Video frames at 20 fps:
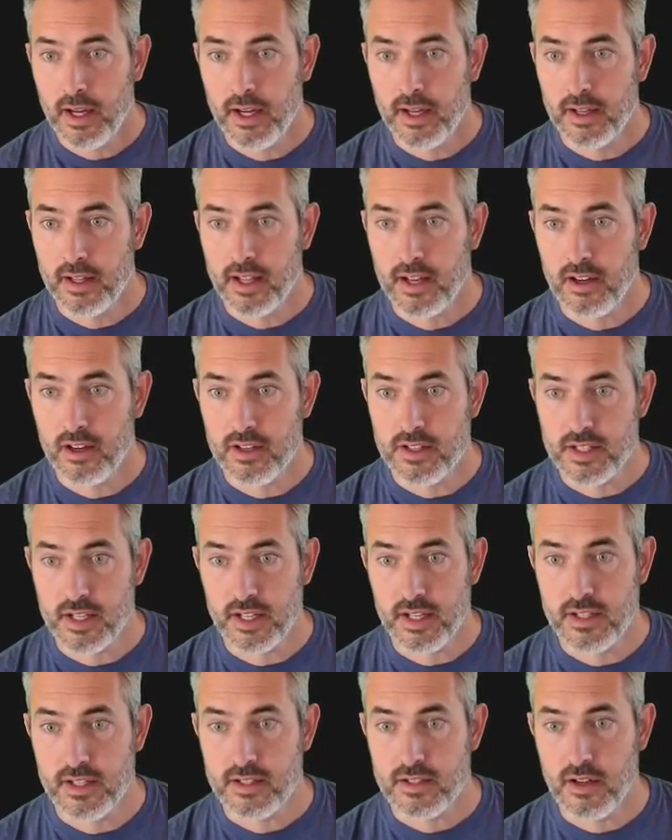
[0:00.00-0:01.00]
Here it's going
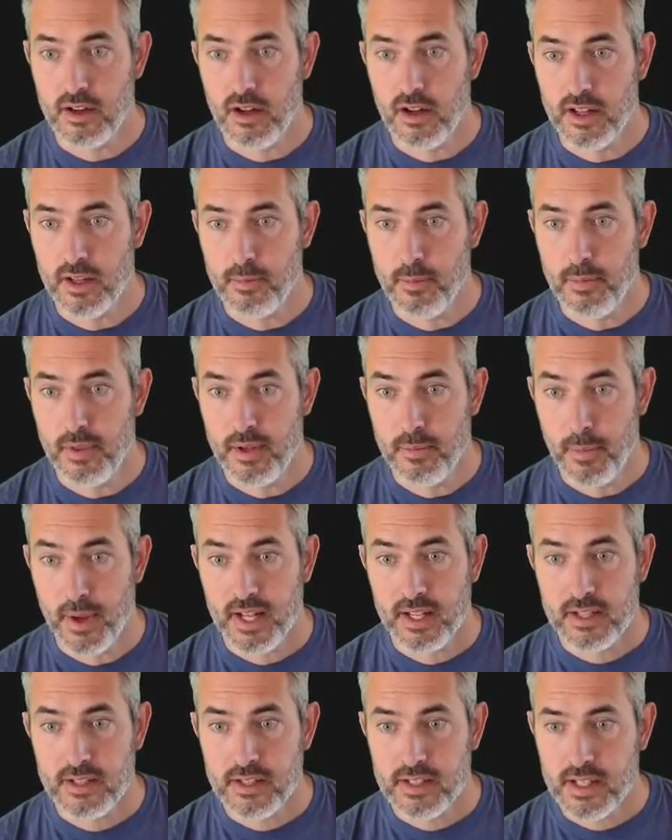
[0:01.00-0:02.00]
to install
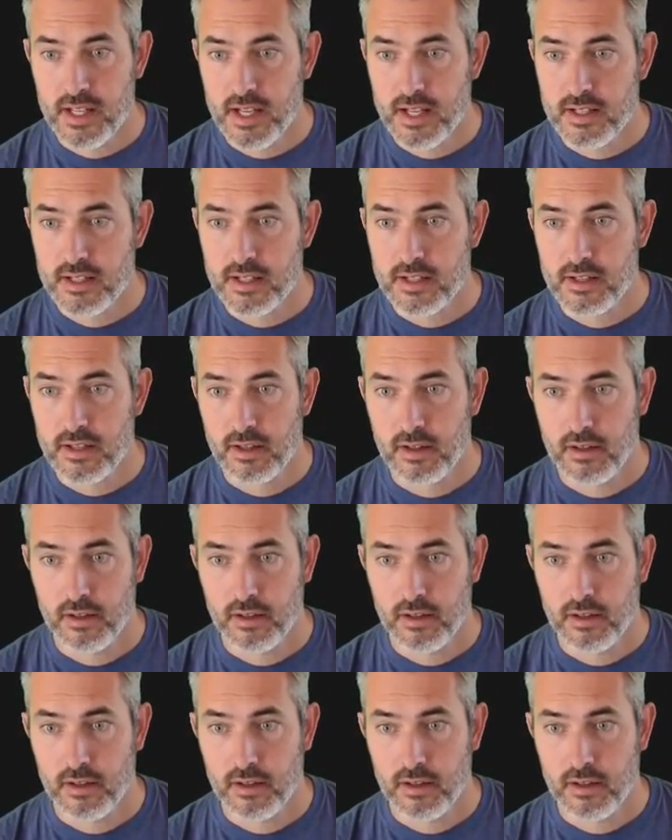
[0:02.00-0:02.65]
dependencies,